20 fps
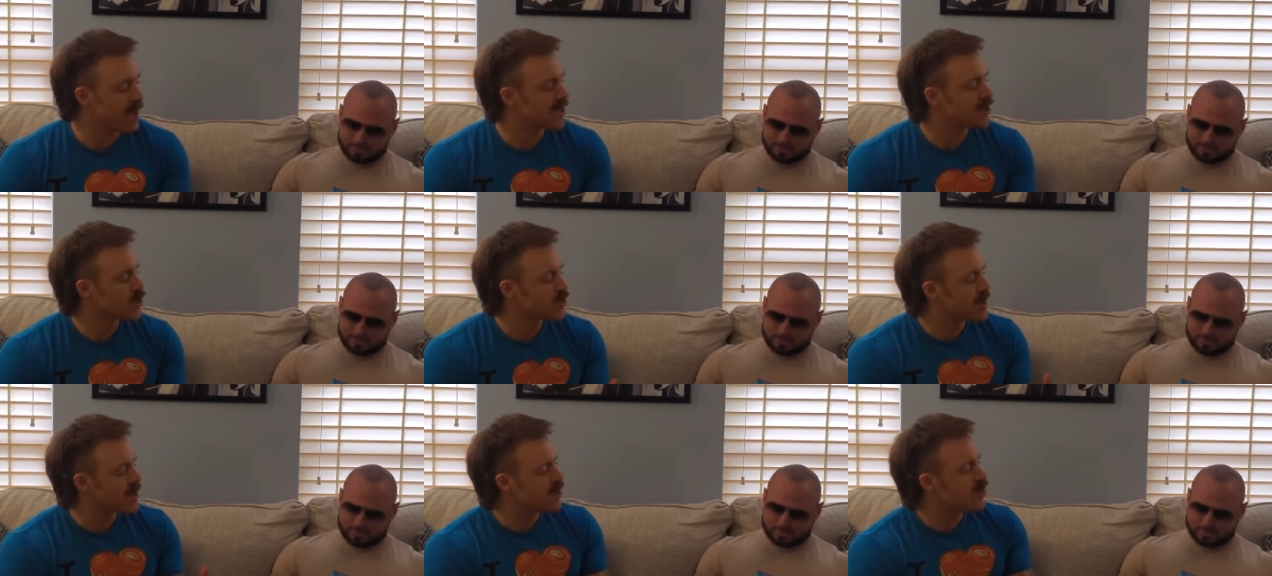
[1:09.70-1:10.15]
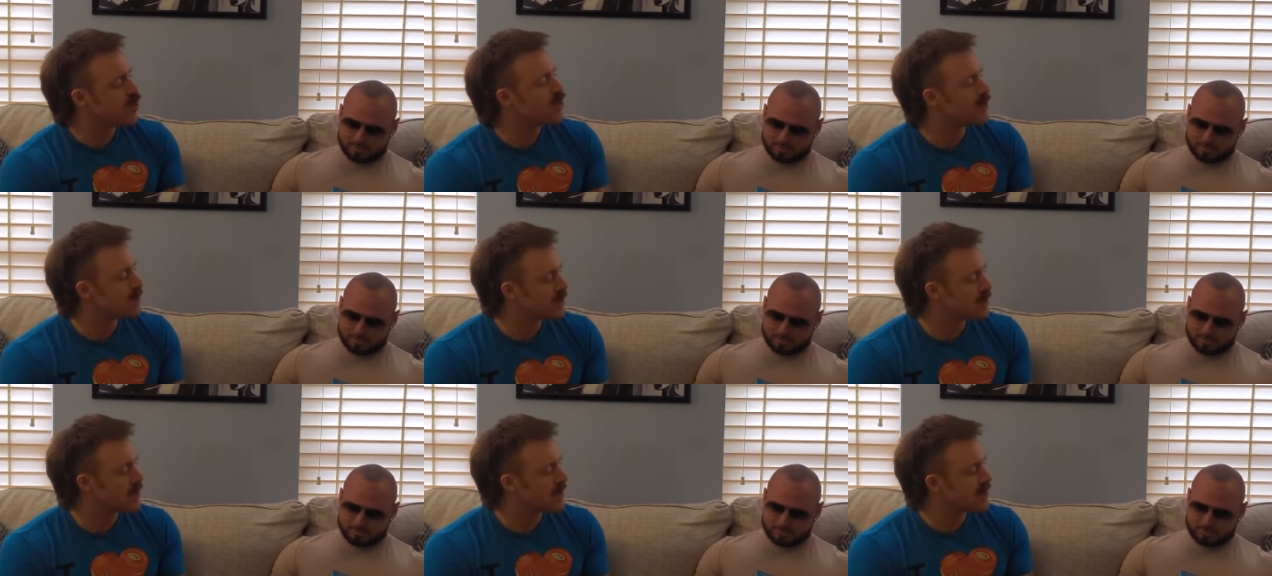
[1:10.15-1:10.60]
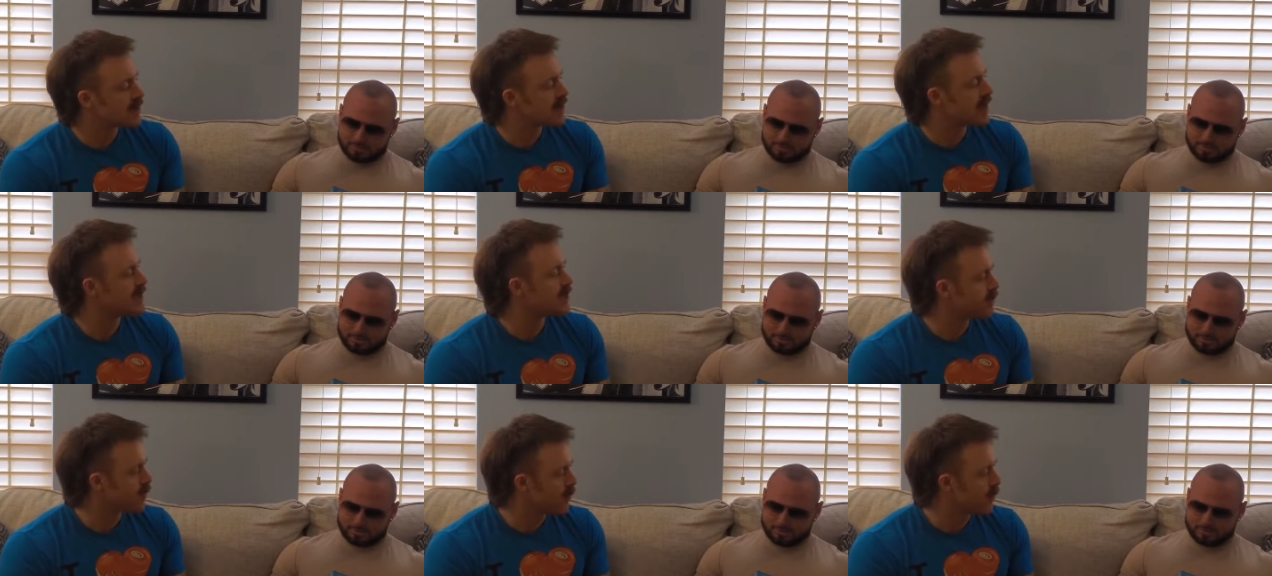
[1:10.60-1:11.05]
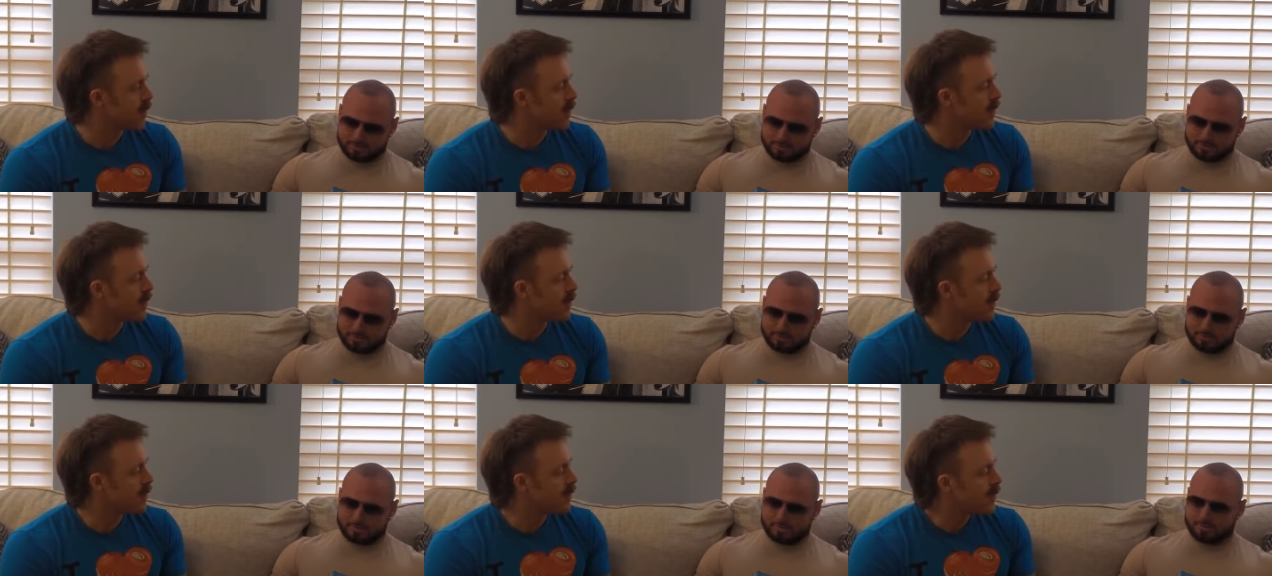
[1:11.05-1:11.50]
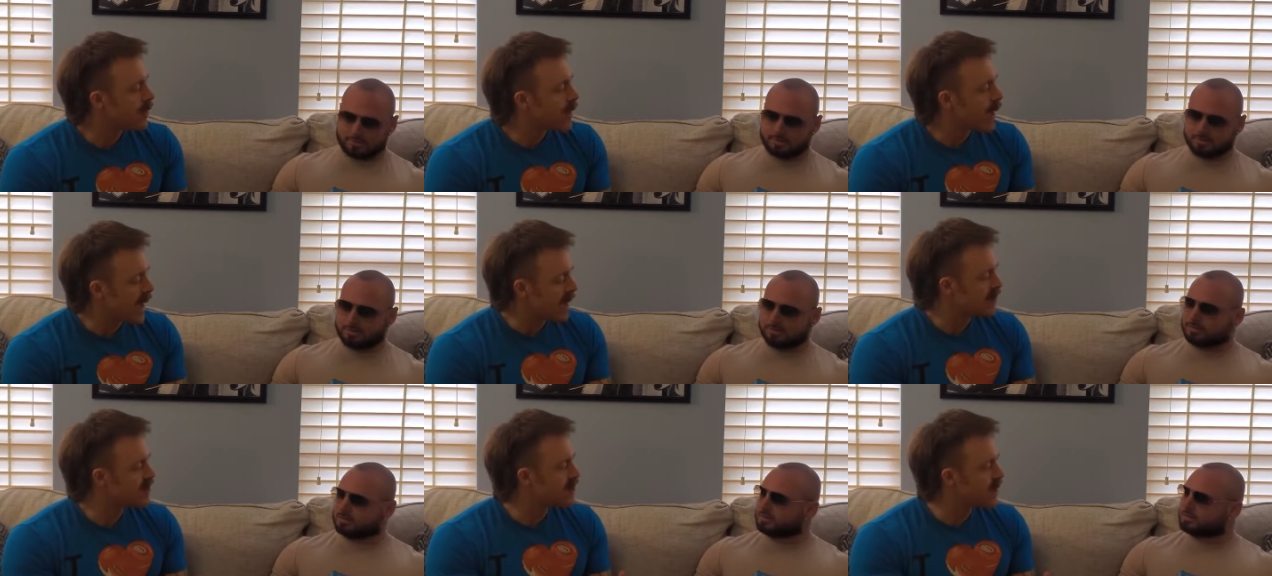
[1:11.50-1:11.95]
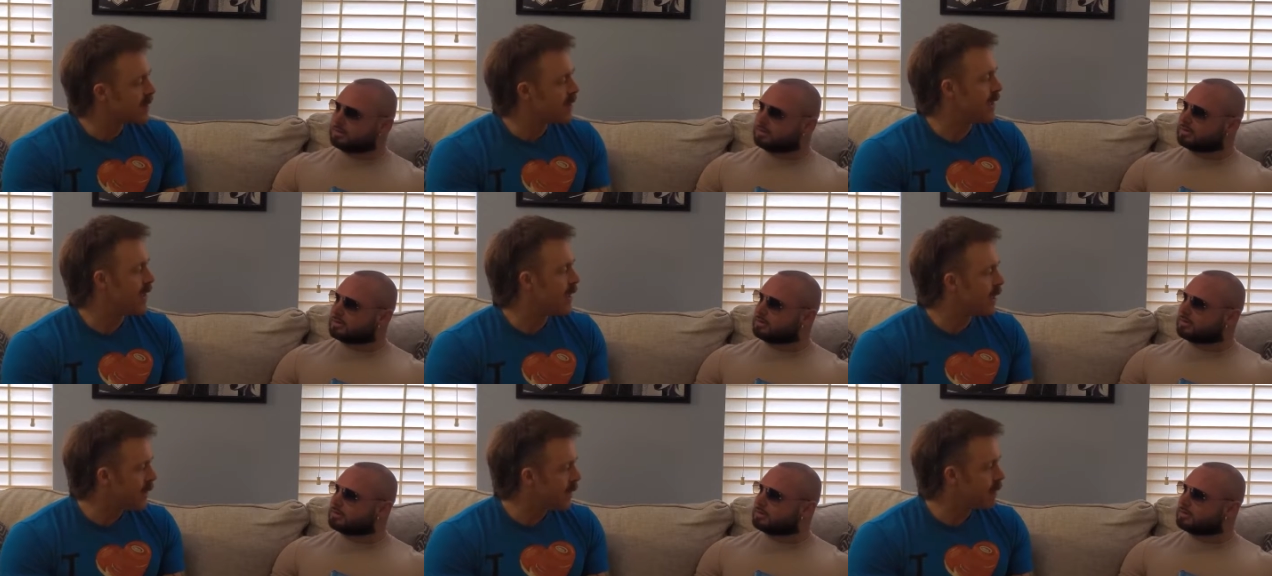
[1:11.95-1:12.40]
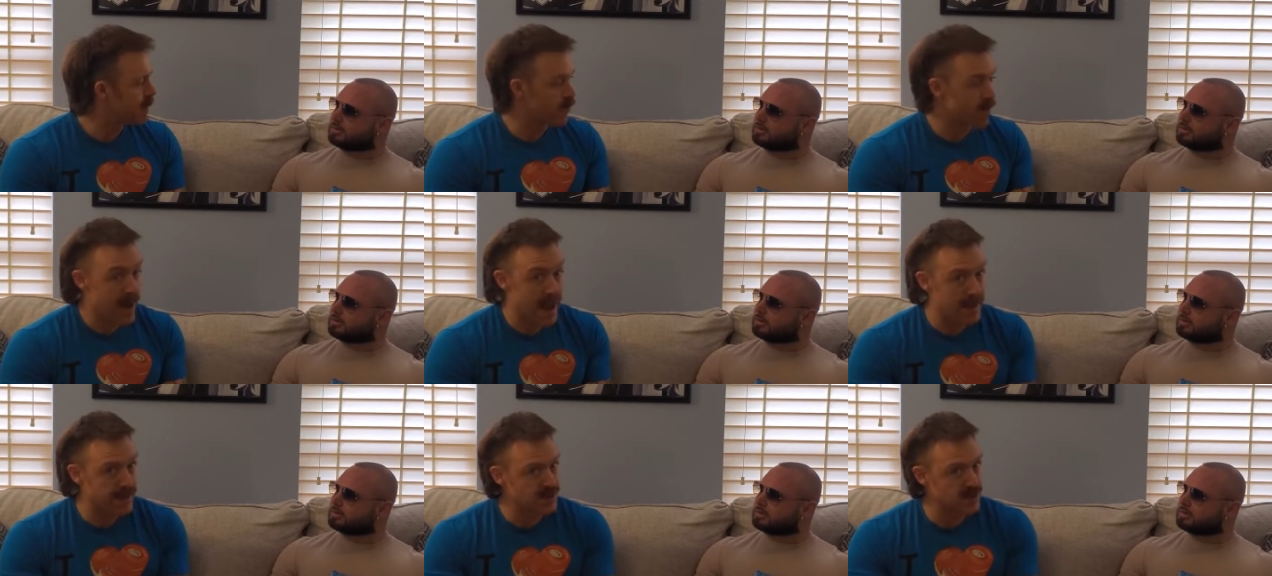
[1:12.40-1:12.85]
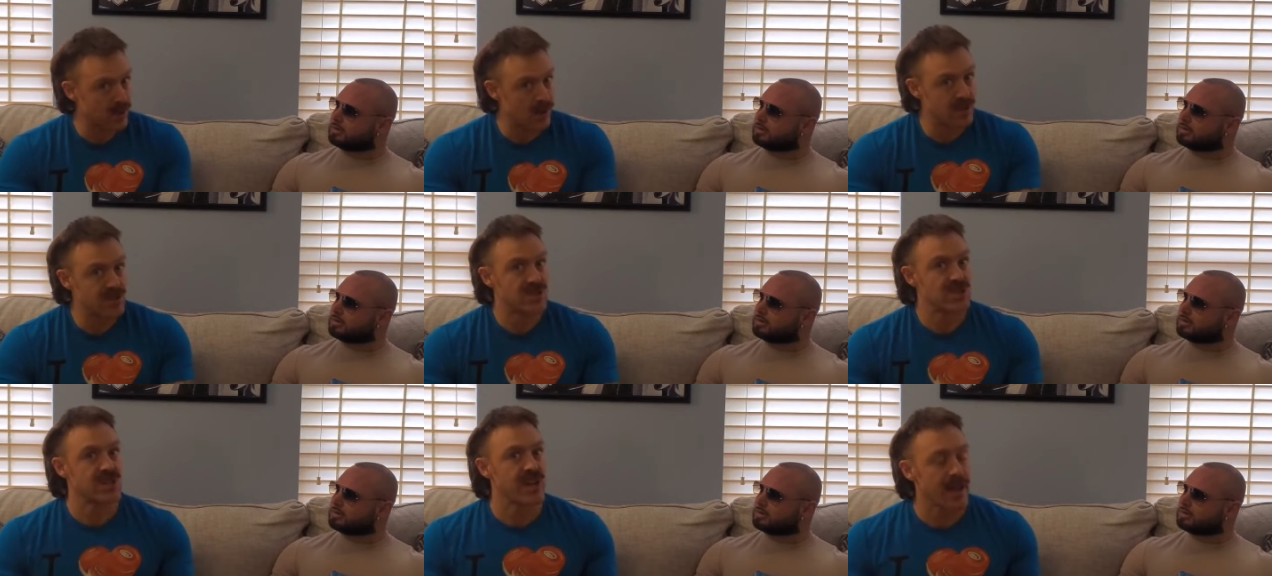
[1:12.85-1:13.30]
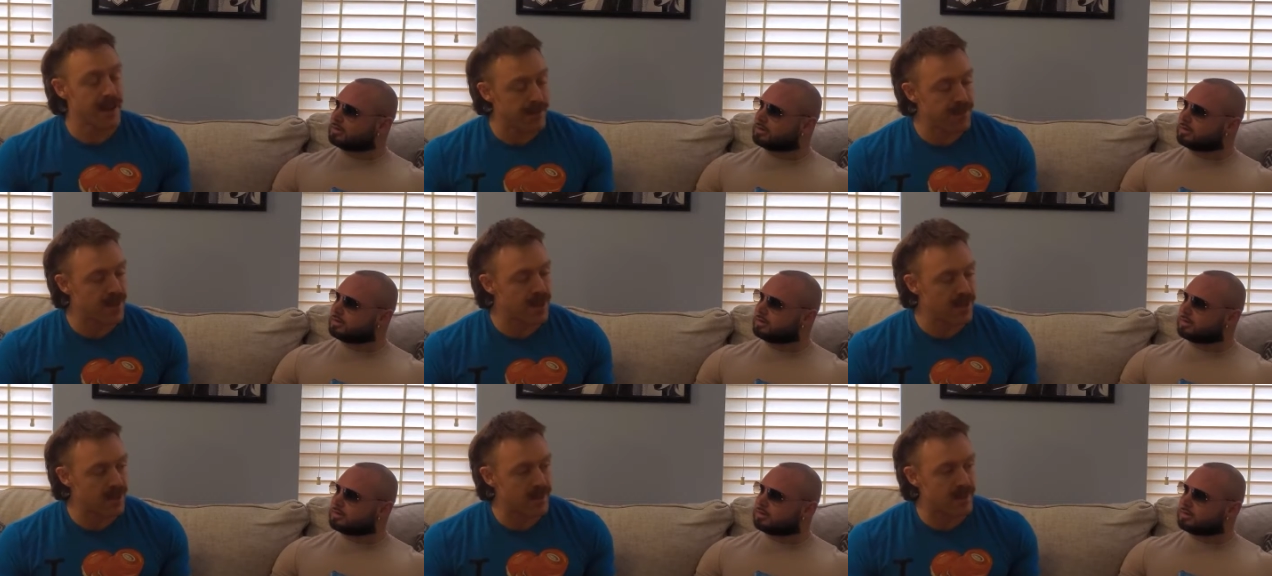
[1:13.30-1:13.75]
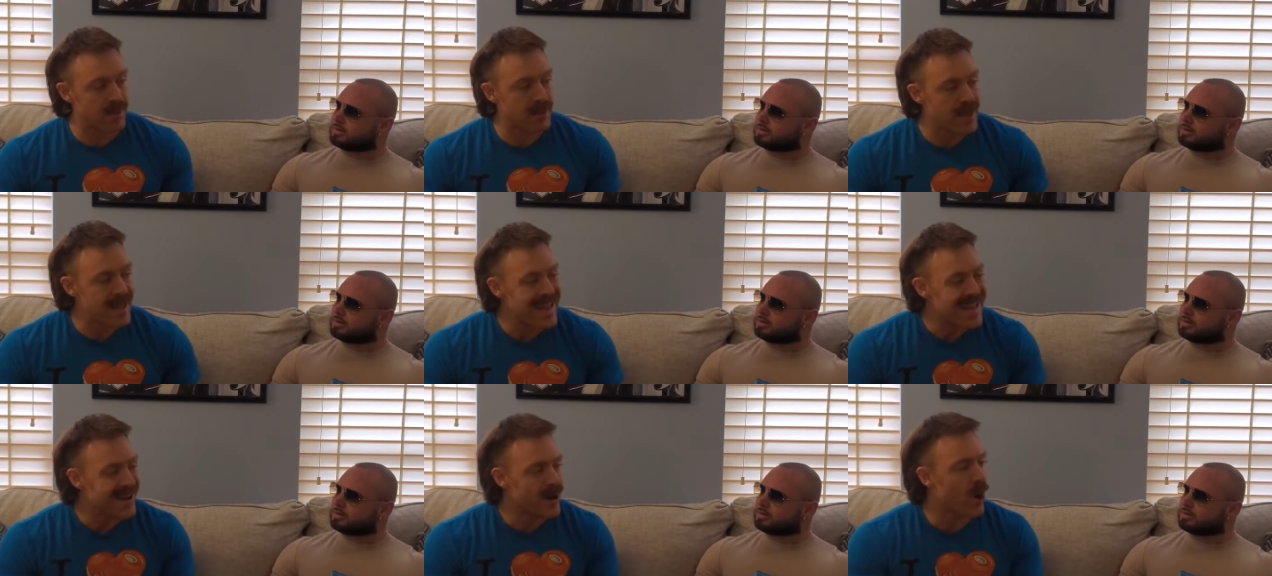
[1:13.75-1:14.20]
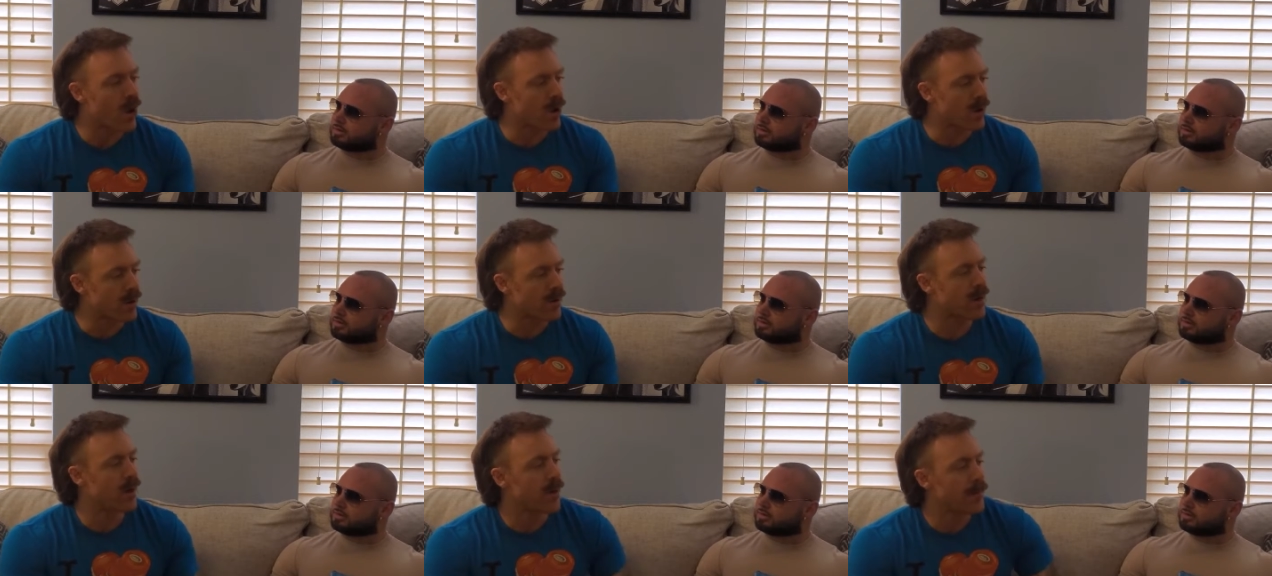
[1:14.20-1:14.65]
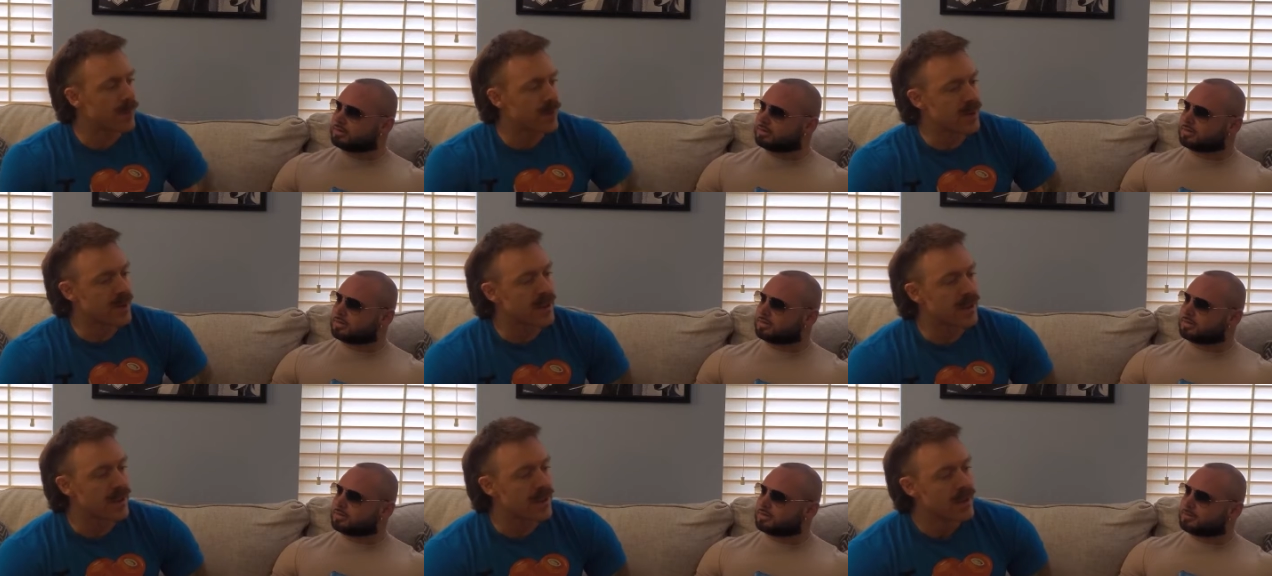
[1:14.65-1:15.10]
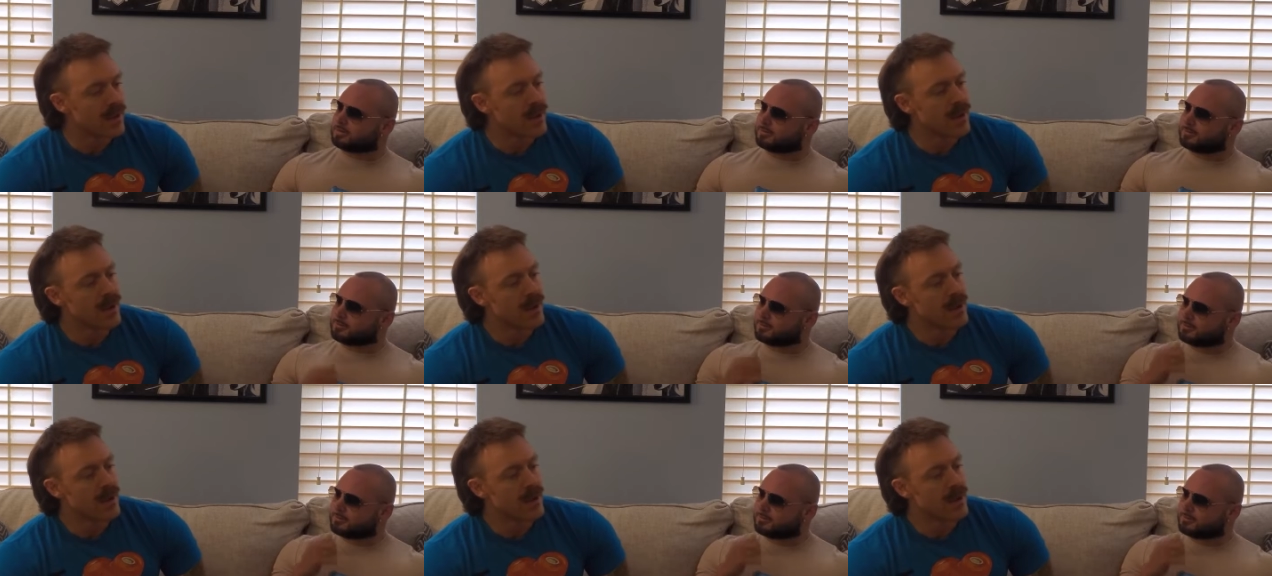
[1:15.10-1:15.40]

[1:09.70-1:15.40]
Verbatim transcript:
Speaker 1: to make sure that you could successfully cash that in, perhaps on a champion in our company,